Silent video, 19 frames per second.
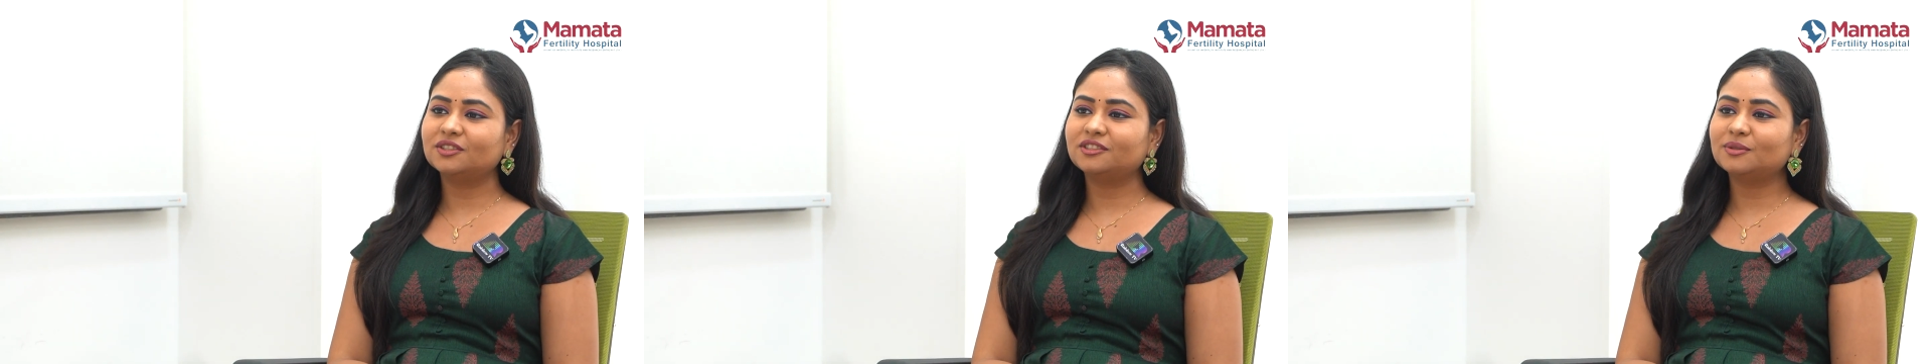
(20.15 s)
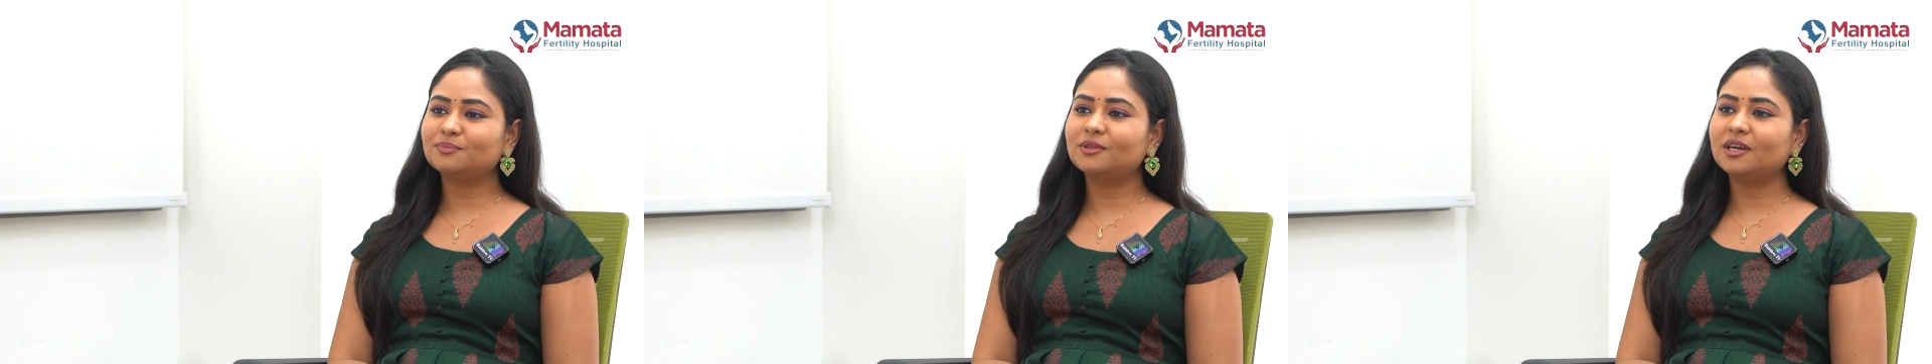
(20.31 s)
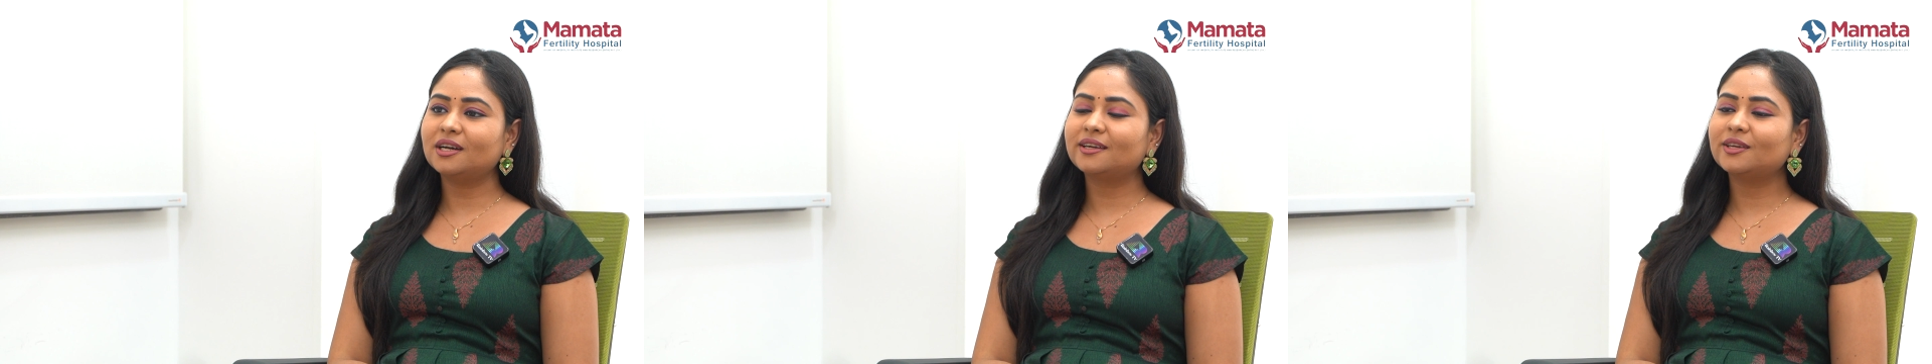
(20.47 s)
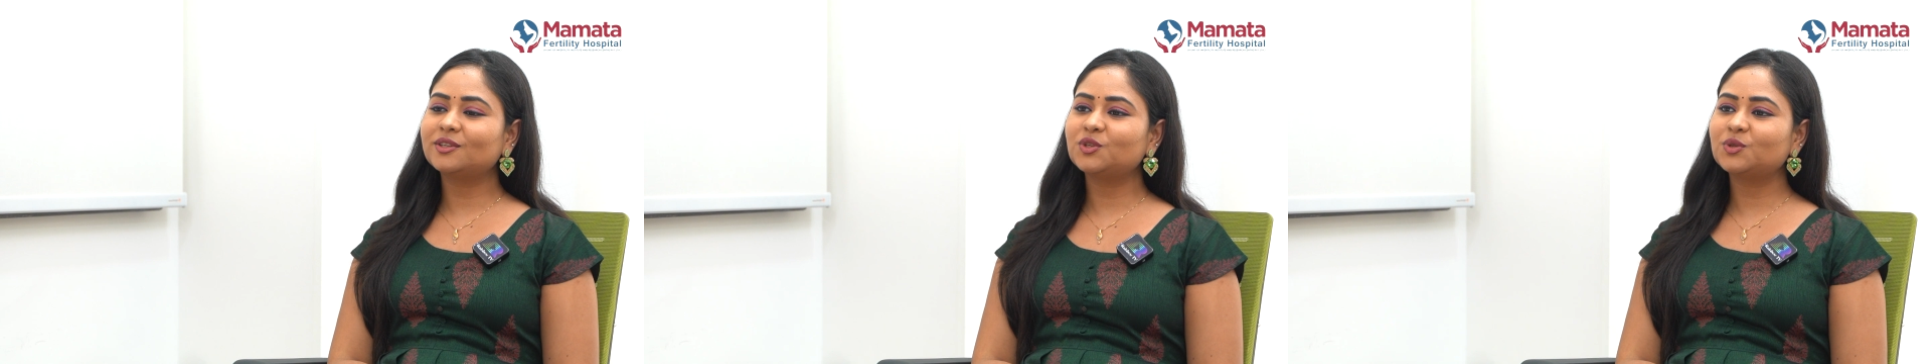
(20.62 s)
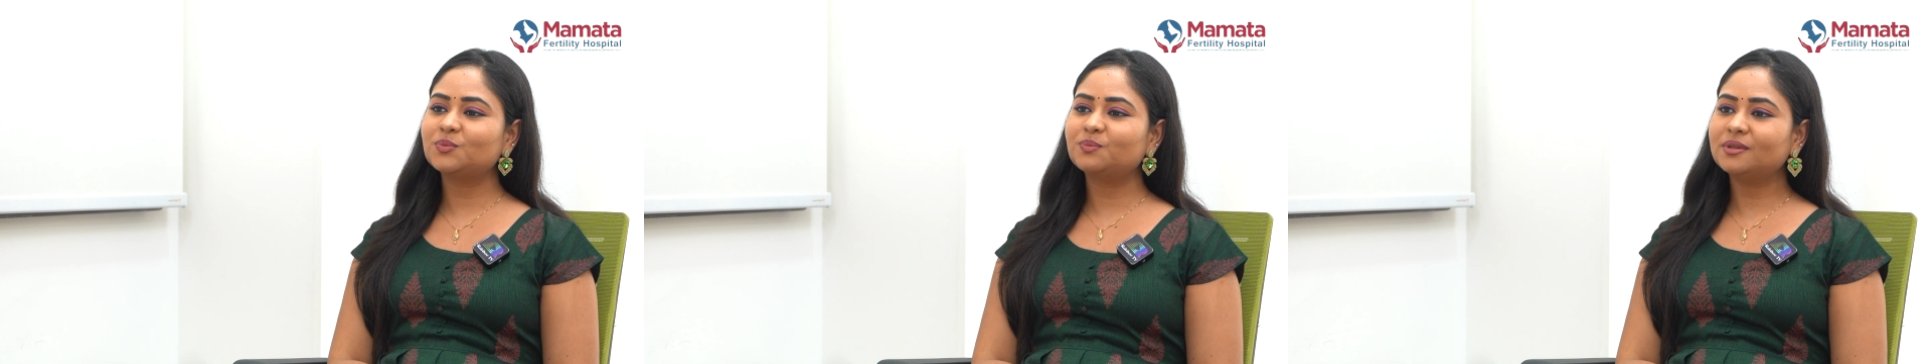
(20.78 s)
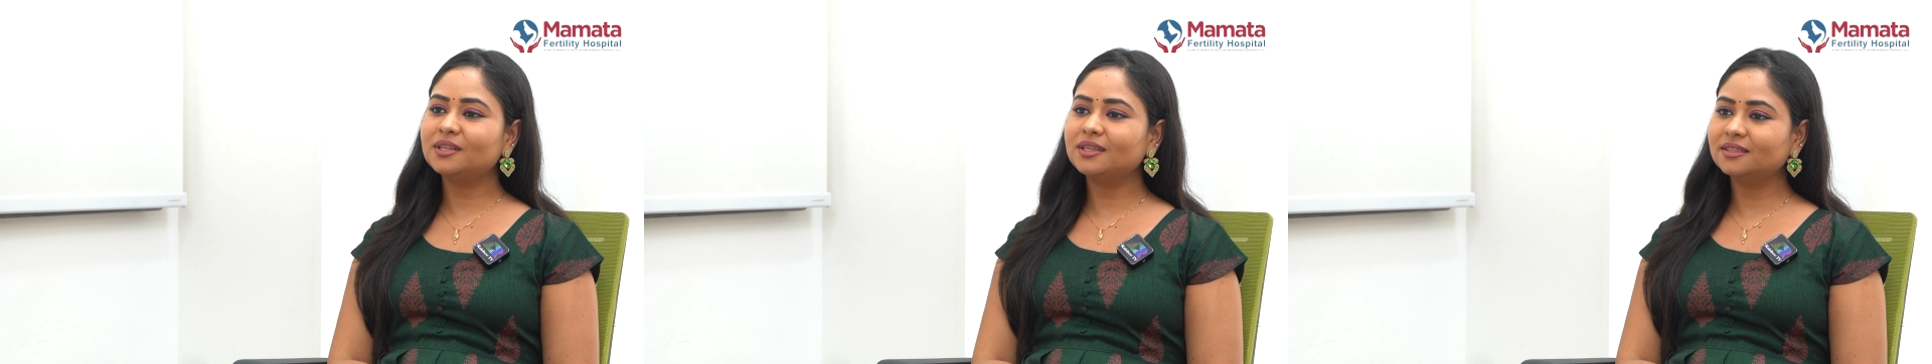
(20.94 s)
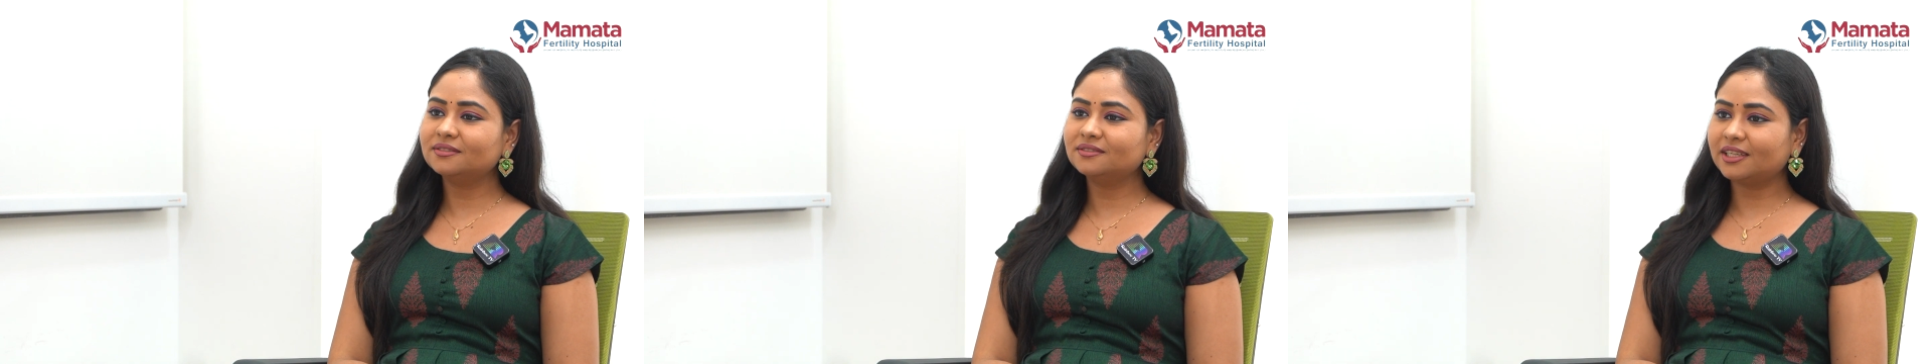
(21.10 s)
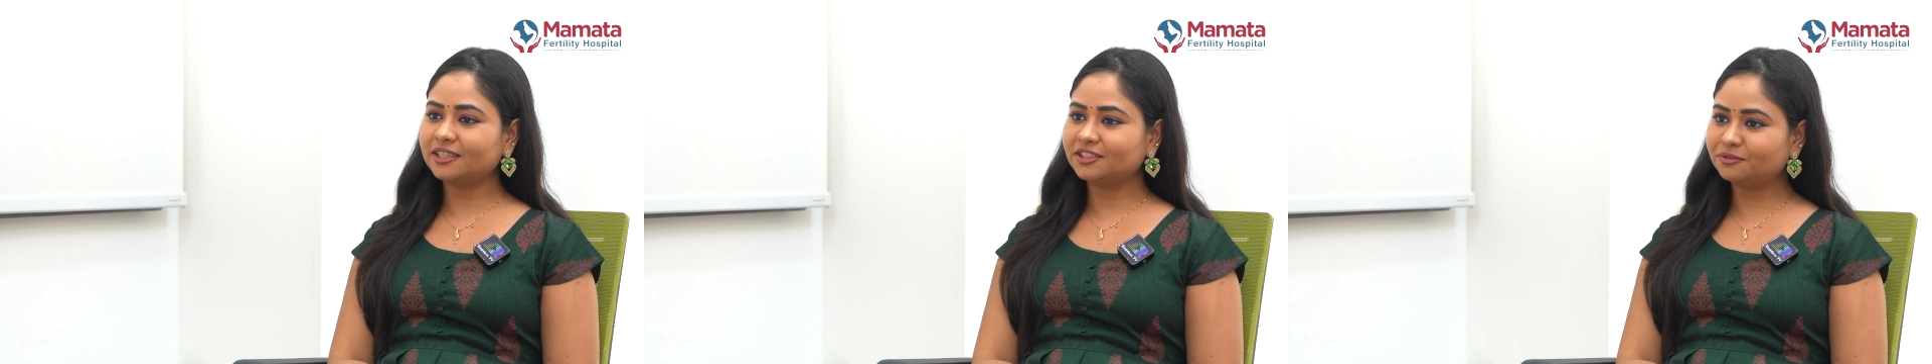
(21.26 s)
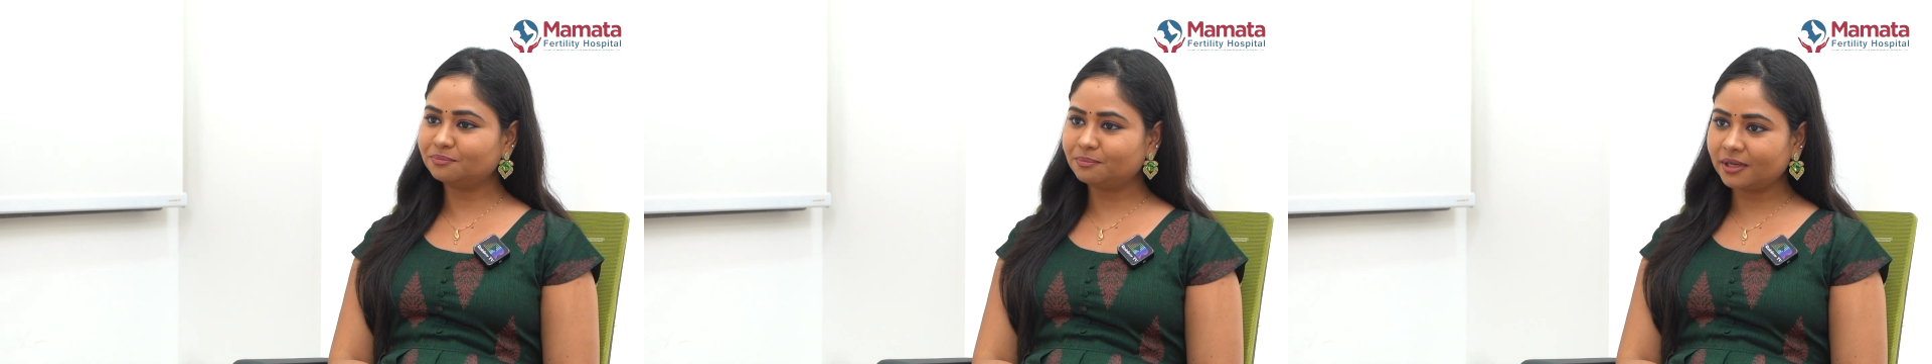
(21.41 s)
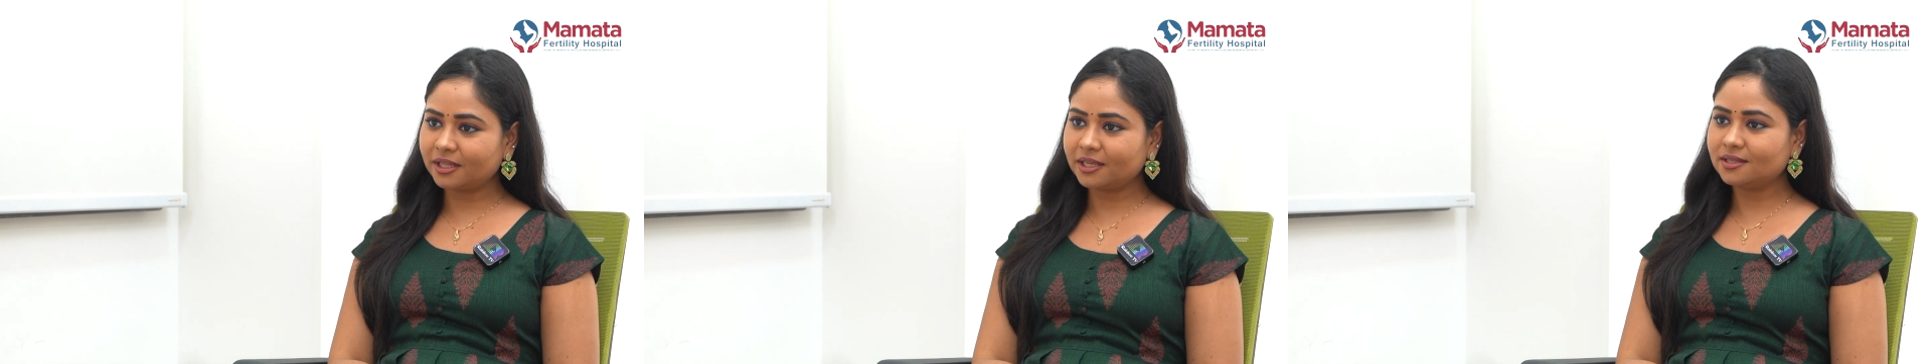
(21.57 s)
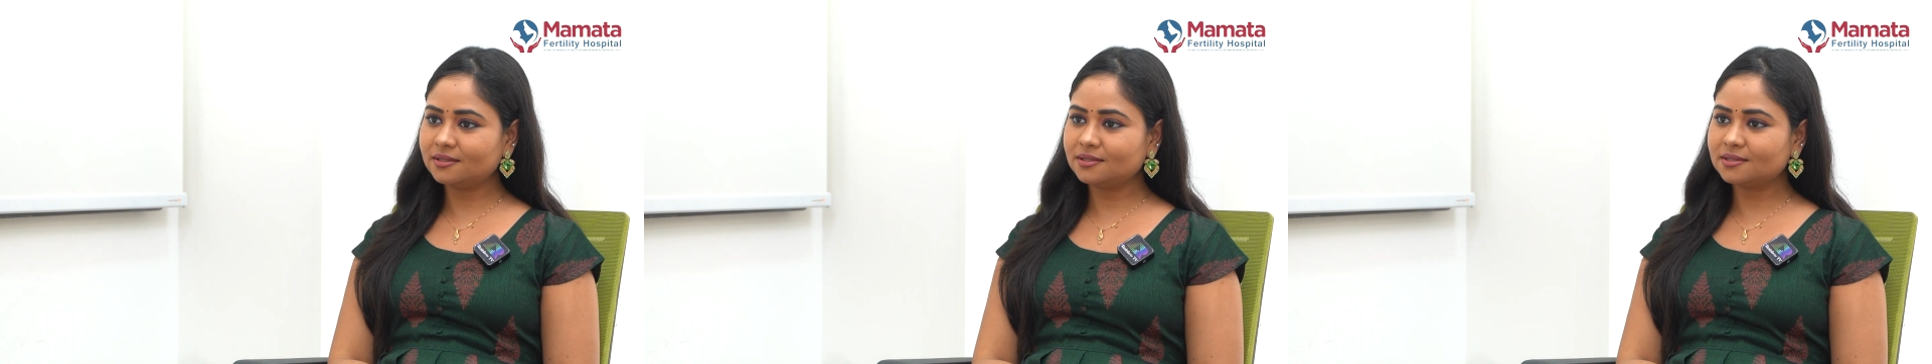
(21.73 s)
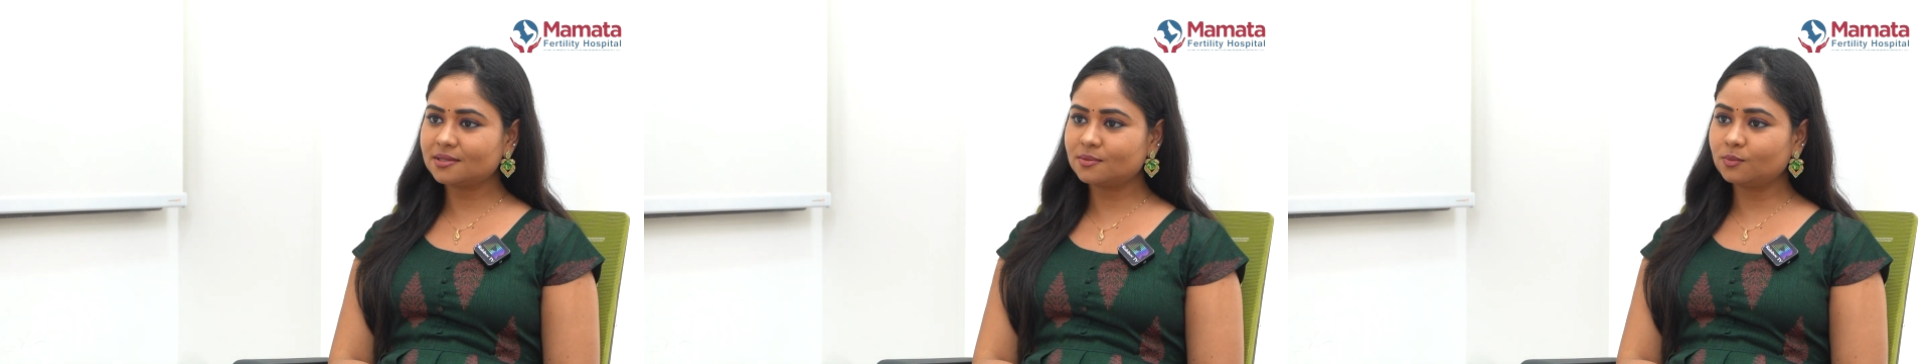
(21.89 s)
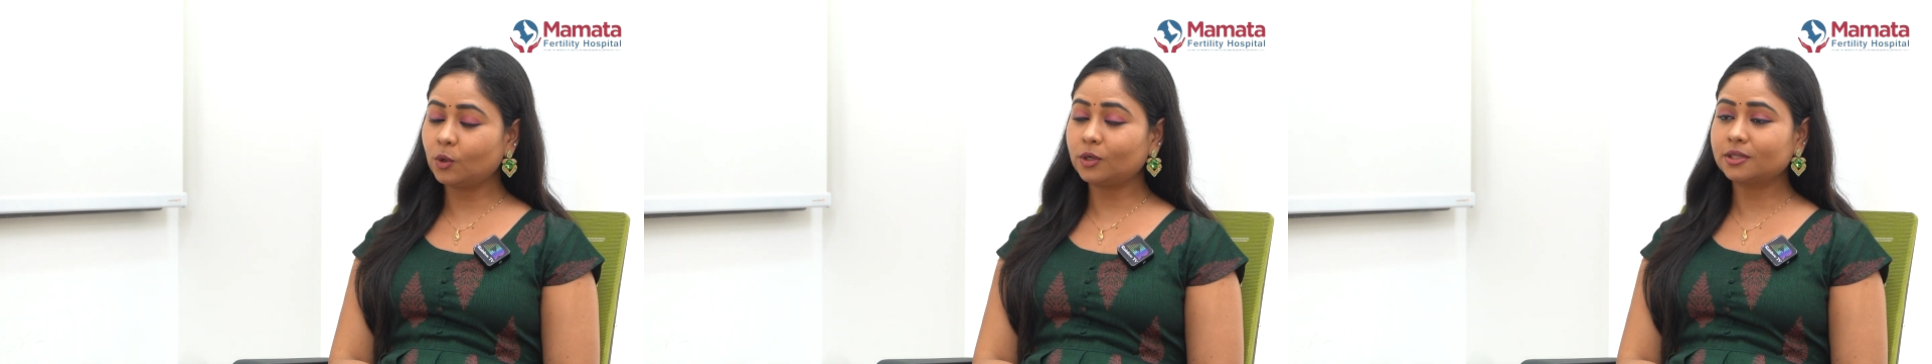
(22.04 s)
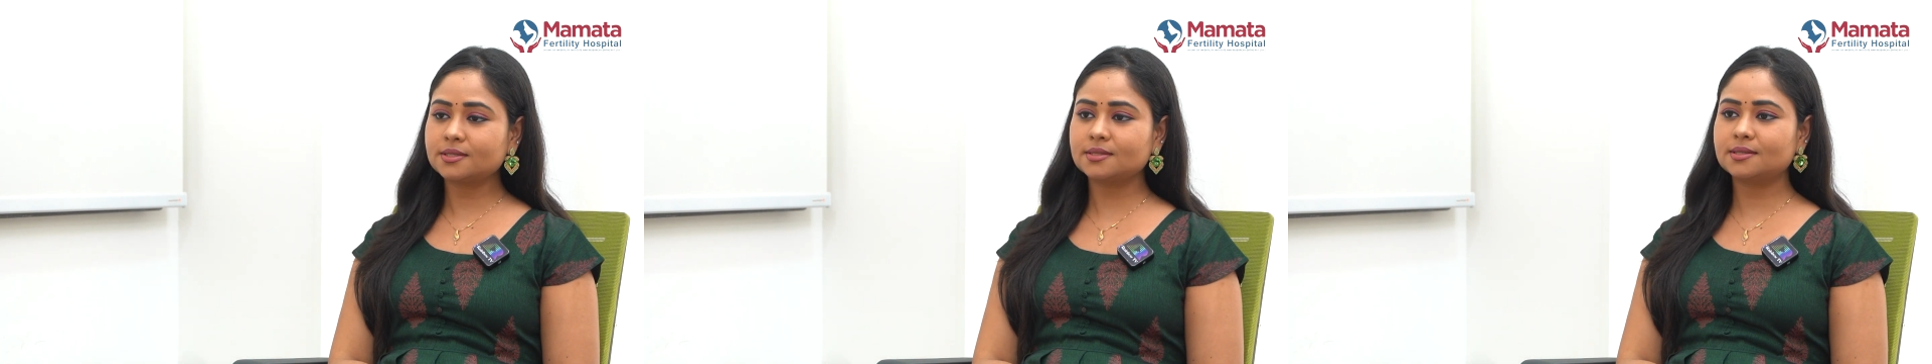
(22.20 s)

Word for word: Sapna, can you please explain what